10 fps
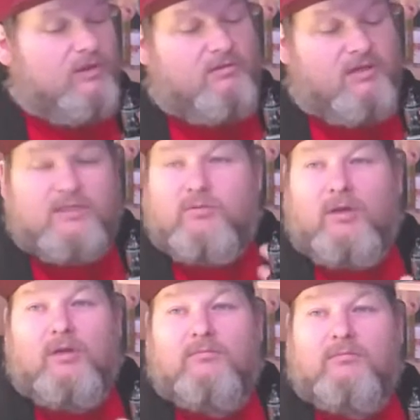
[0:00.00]
this
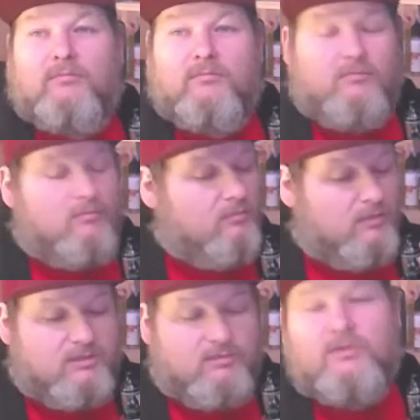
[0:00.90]
one's
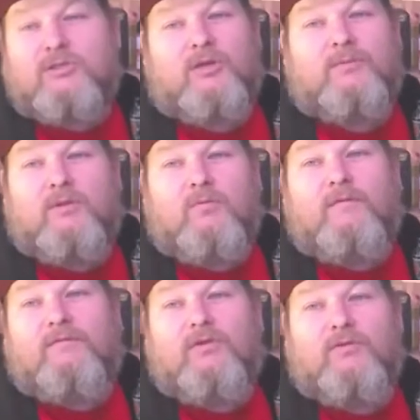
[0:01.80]
going to be the one
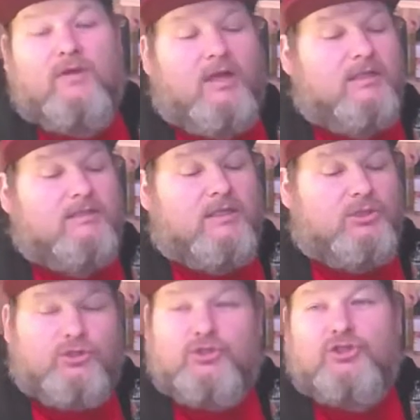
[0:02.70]
for you guys. It
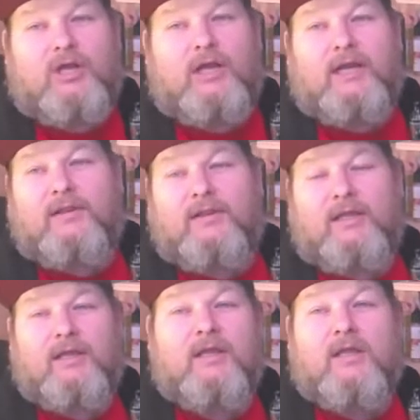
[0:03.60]
should shine out
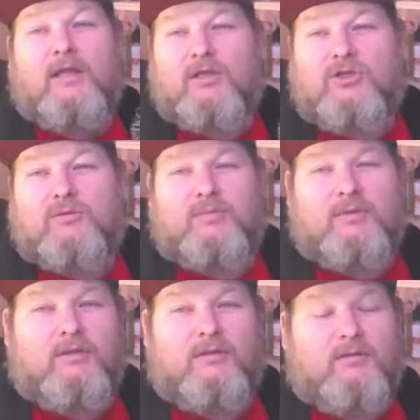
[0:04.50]
there. It should
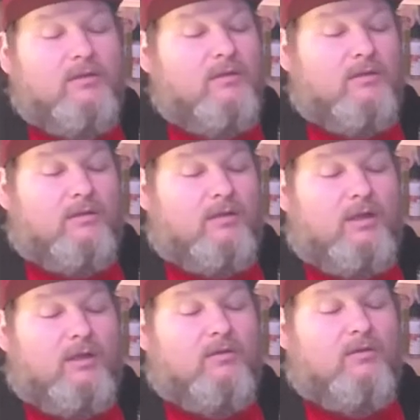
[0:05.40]
be
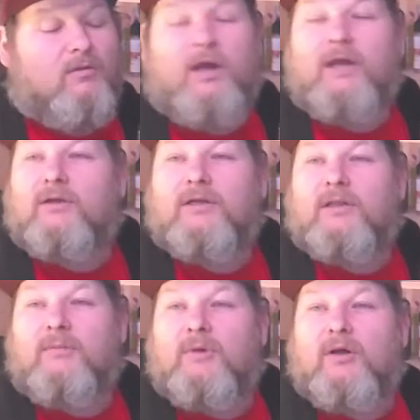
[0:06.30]
like quite good in
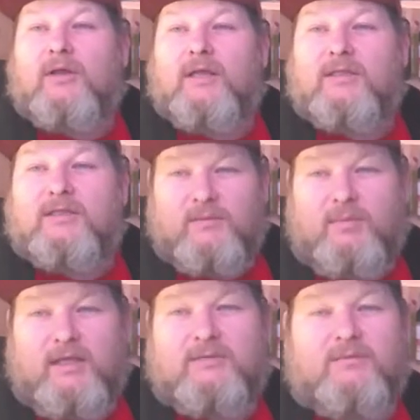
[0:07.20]
the market. There's a
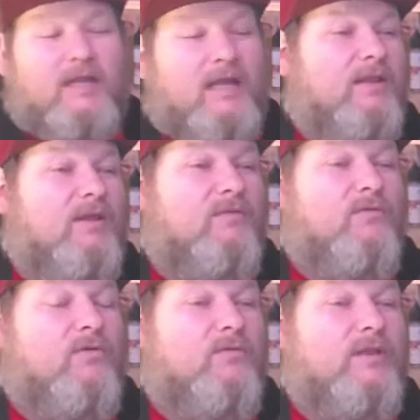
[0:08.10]
placement out there
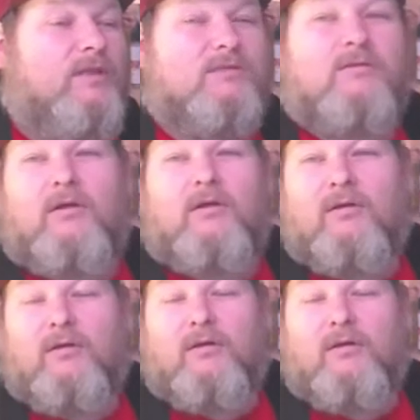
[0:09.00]
for it. There's not a lot